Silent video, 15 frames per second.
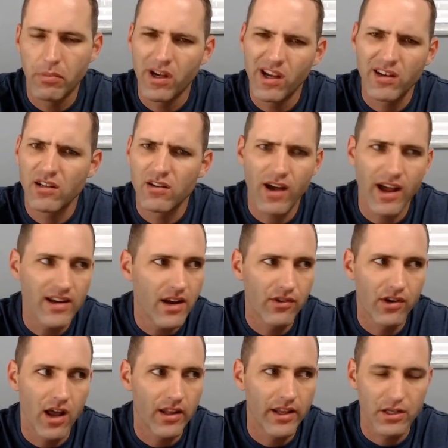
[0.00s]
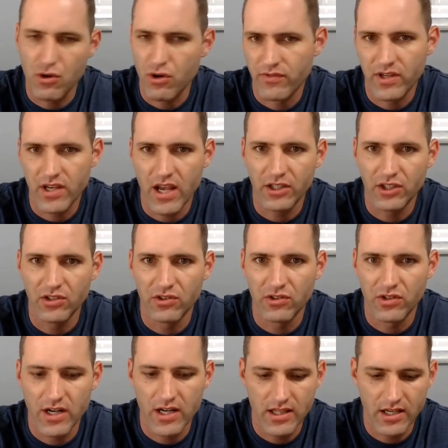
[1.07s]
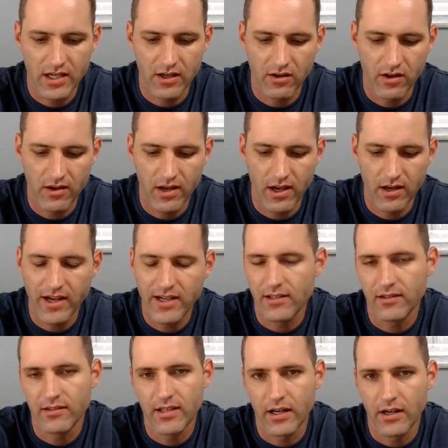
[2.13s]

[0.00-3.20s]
But I never got like notifications or anything. I didn't set